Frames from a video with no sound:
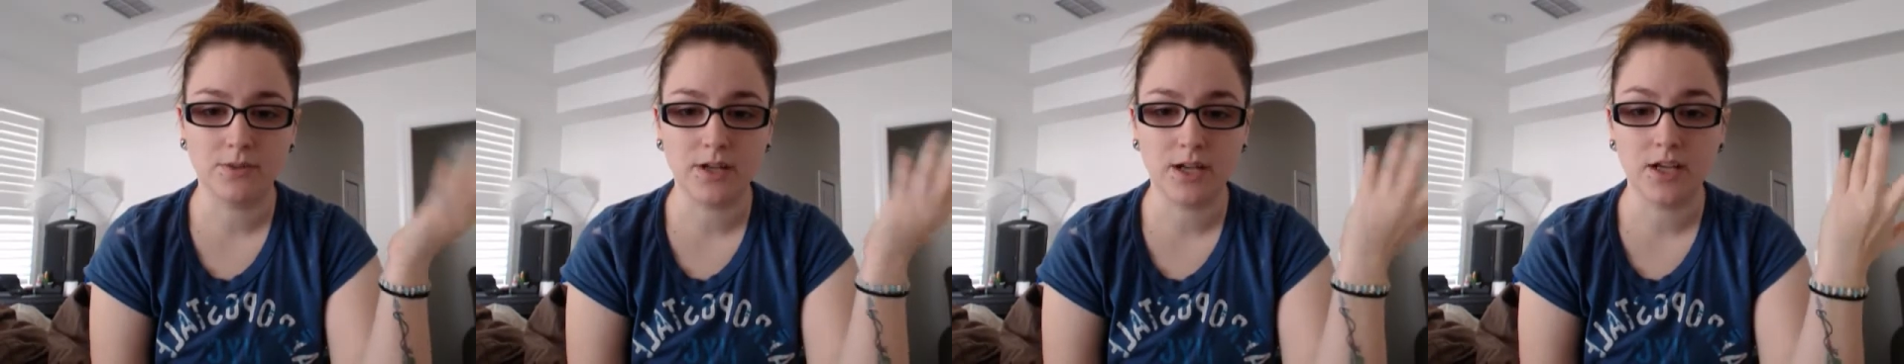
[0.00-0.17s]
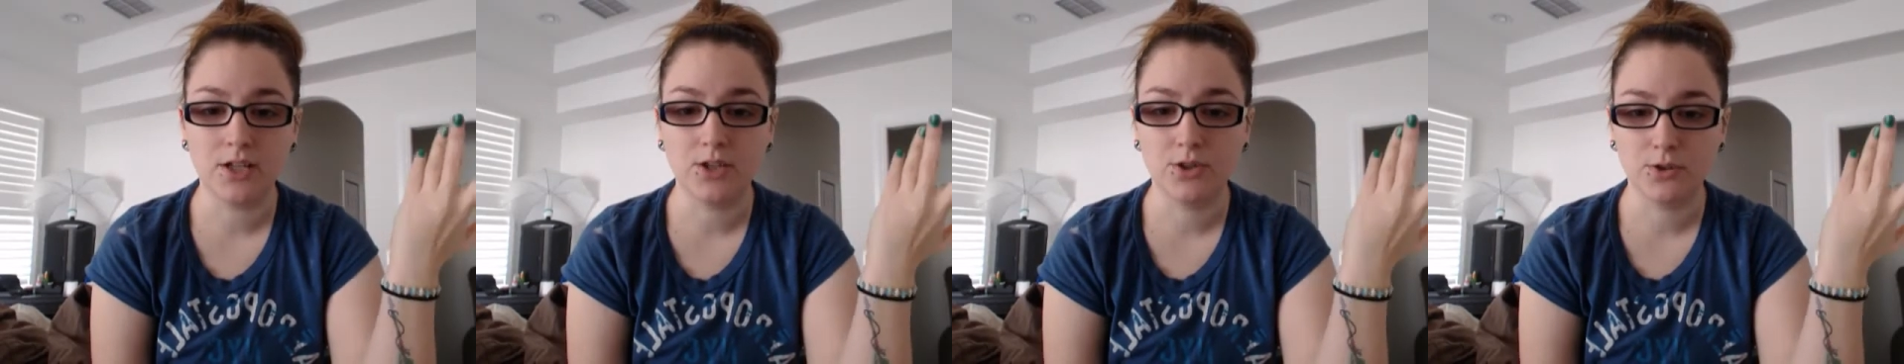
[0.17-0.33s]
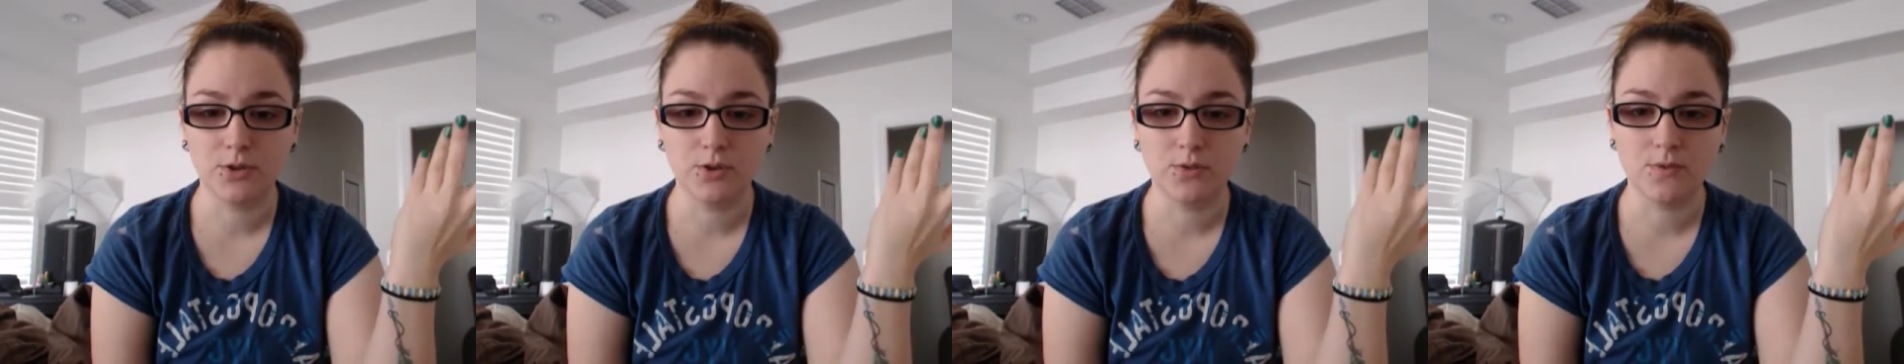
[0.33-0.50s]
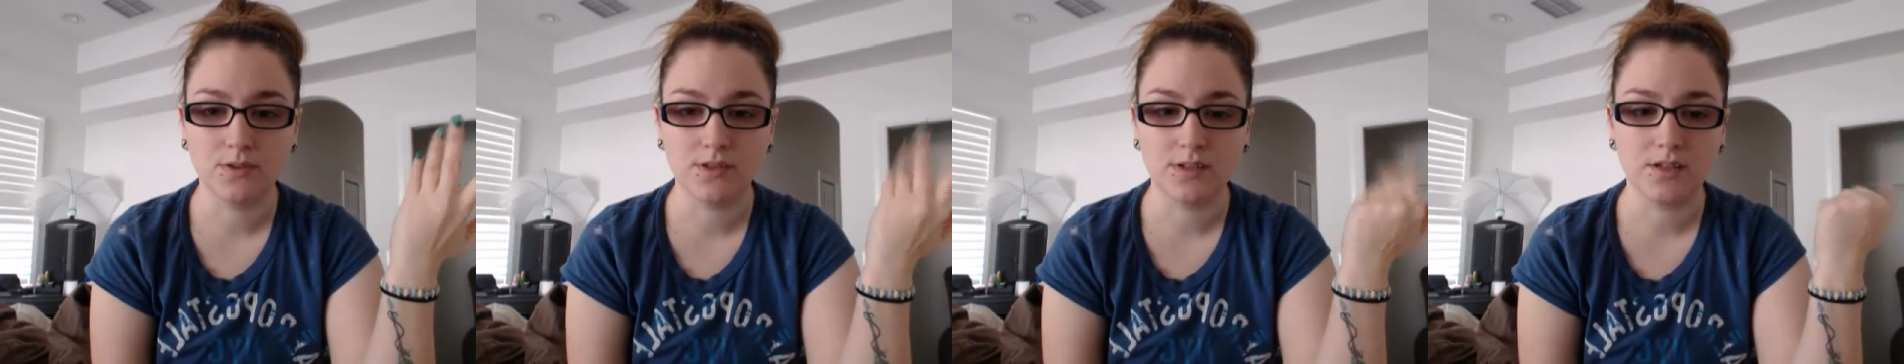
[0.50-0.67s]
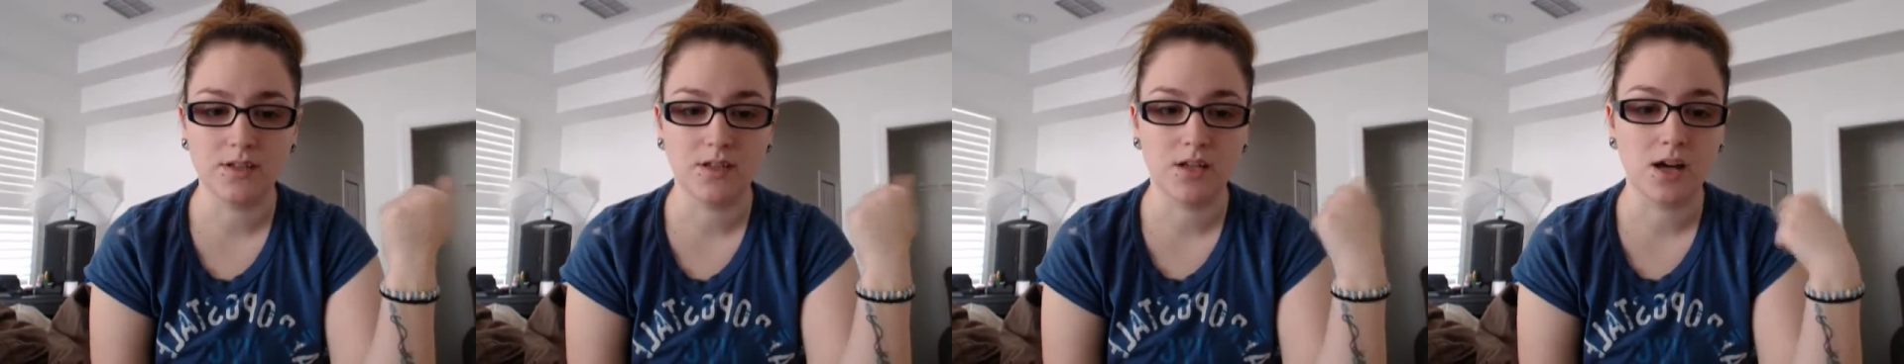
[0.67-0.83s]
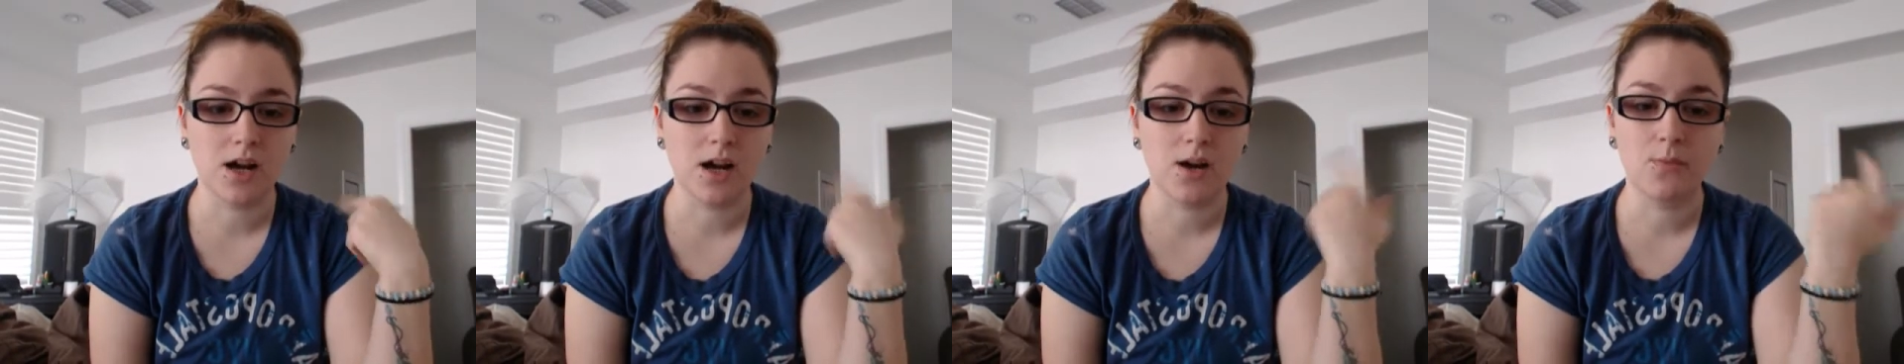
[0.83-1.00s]
like I knew it was
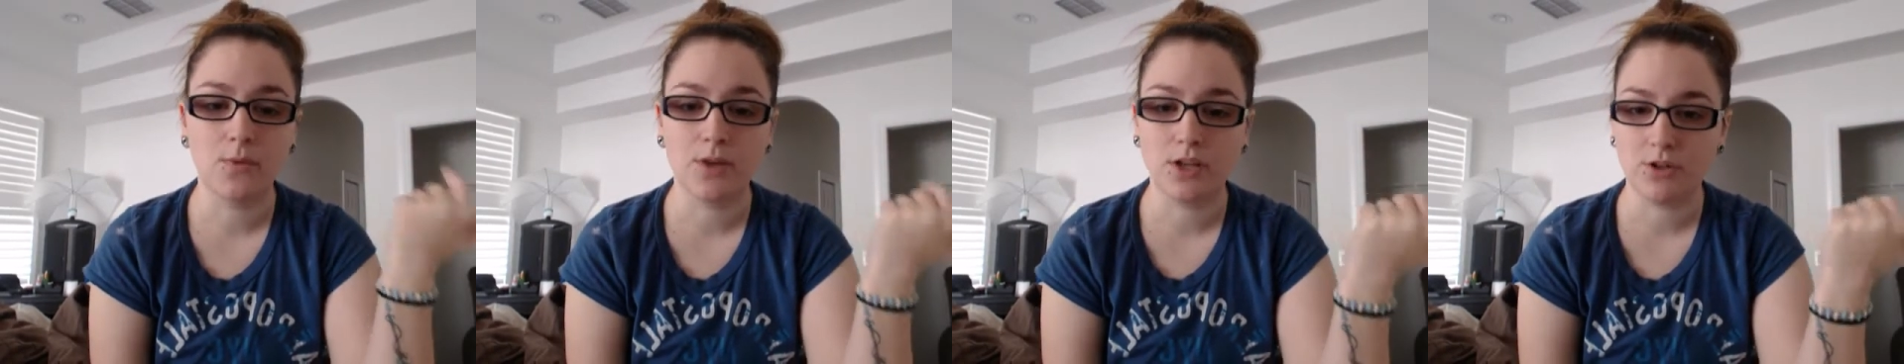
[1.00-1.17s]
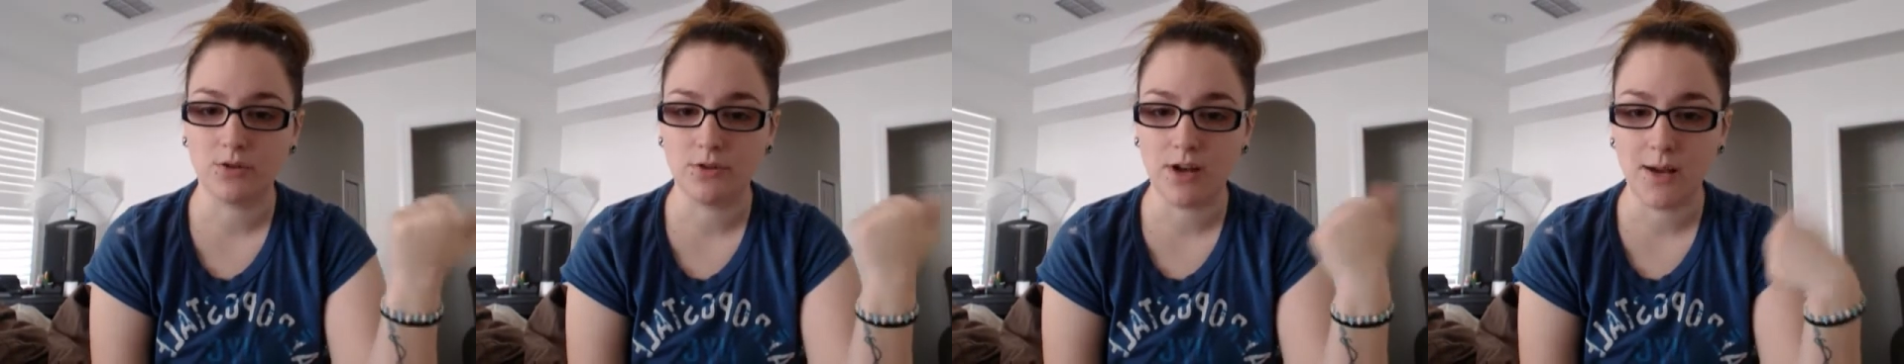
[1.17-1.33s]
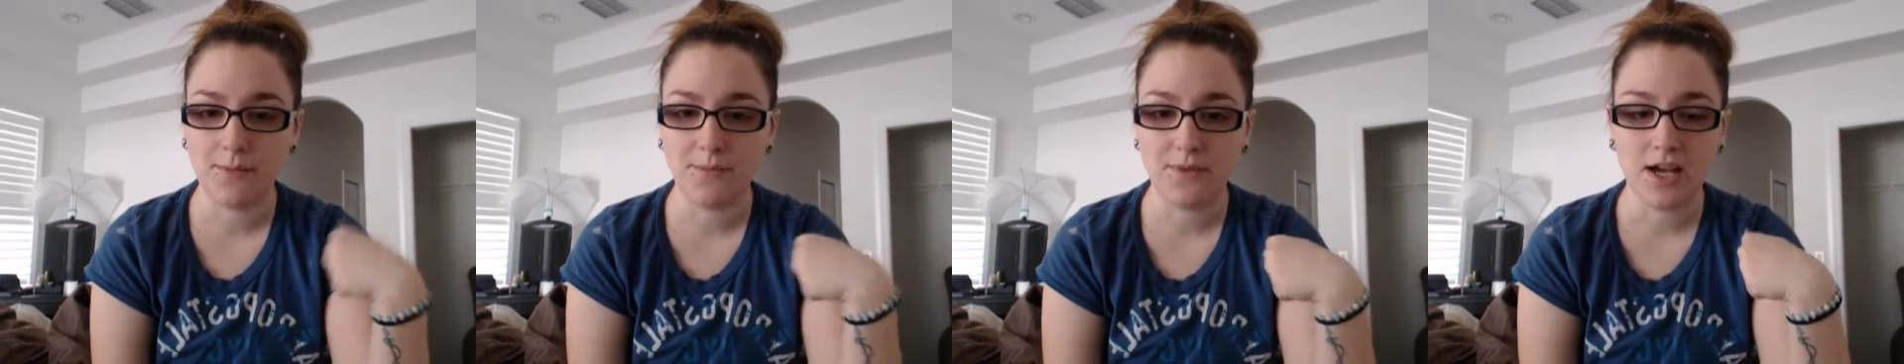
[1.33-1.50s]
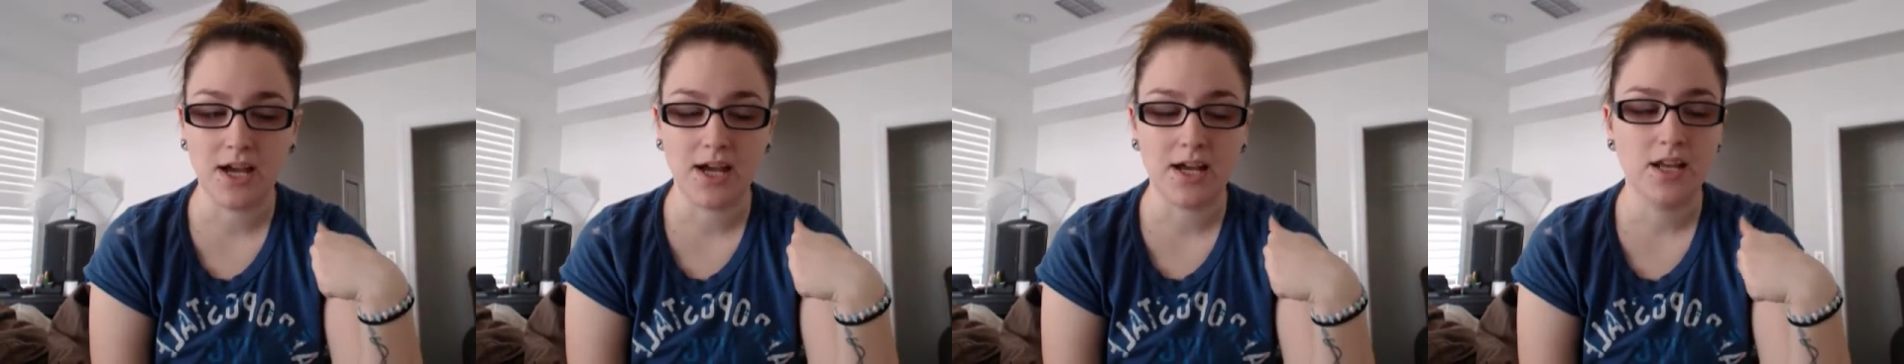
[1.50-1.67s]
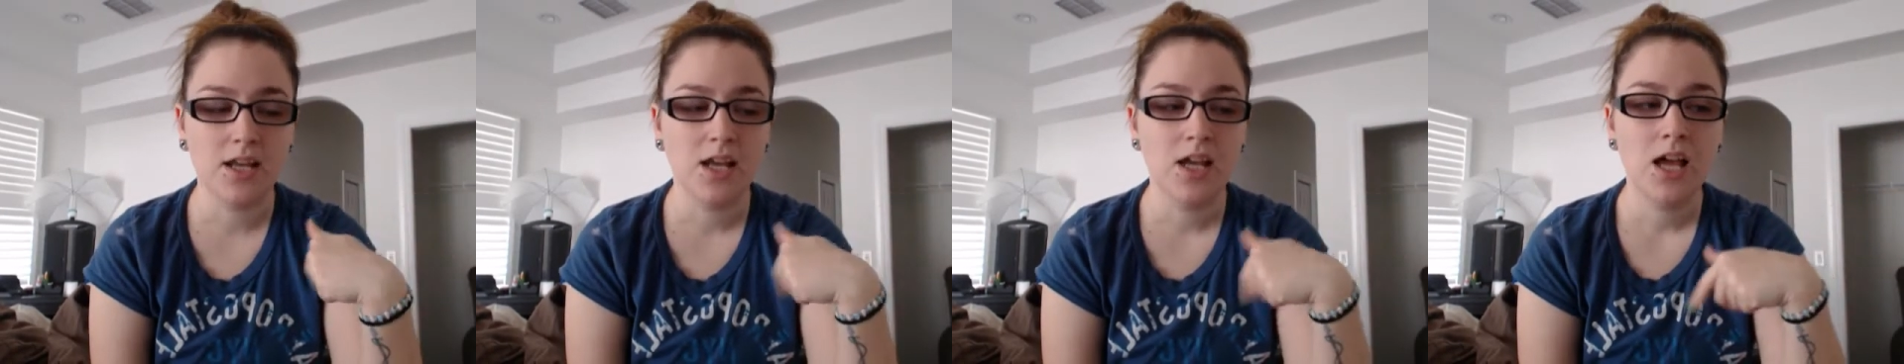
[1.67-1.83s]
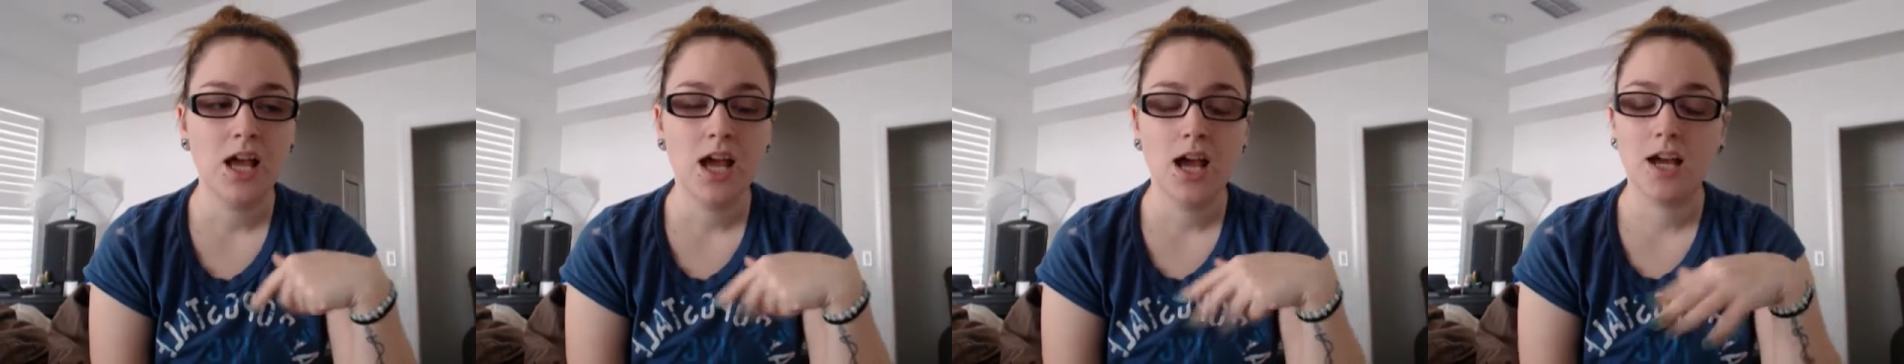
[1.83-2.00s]
in there. I went and grabbed that.